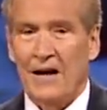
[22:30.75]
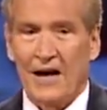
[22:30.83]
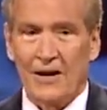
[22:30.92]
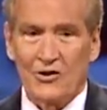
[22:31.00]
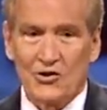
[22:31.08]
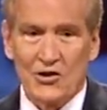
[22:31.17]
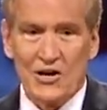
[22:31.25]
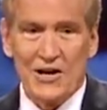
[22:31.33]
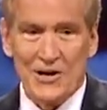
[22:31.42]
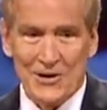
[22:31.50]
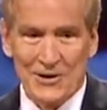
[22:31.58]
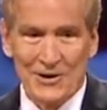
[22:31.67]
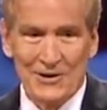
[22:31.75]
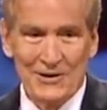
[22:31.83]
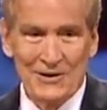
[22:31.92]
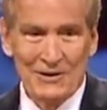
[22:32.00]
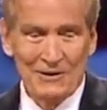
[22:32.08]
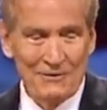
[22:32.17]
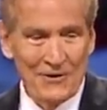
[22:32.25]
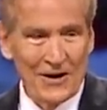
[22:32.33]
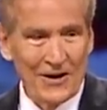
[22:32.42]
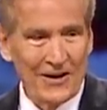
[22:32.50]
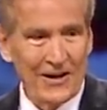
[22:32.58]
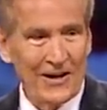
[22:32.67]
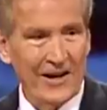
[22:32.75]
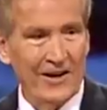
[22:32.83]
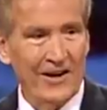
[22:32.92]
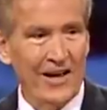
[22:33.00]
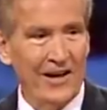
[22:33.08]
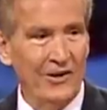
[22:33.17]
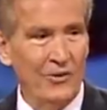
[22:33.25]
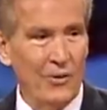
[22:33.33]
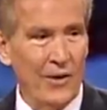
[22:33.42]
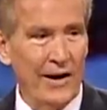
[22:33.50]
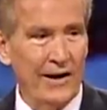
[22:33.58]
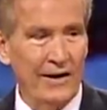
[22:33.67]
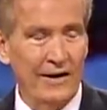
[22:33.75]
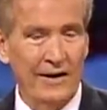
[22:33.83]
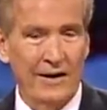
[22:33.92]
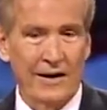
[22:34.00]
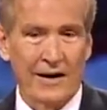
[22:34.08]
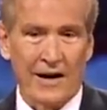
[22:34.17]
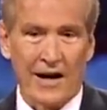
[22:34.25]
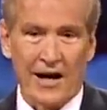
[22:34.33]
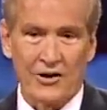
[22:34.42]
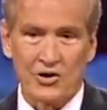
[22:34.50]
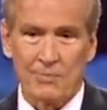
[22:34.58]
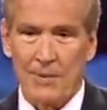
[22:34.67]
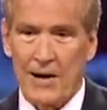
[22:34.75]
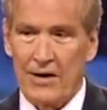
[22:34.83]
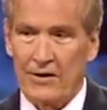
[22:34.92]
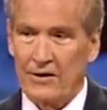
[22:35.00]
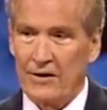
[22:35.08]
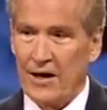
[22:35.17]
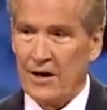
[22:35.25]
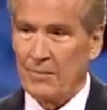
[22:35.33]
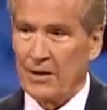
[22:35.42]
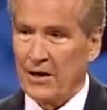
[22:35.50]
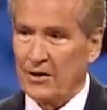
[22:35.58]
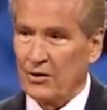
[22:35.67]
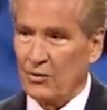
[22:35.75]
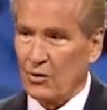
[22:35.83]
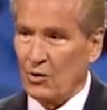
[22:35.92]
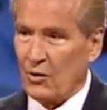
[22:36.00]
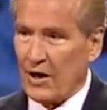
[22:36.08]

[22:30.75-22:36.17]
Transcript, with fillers: And a seed fell in that hairline crack and sprouted and began to grow.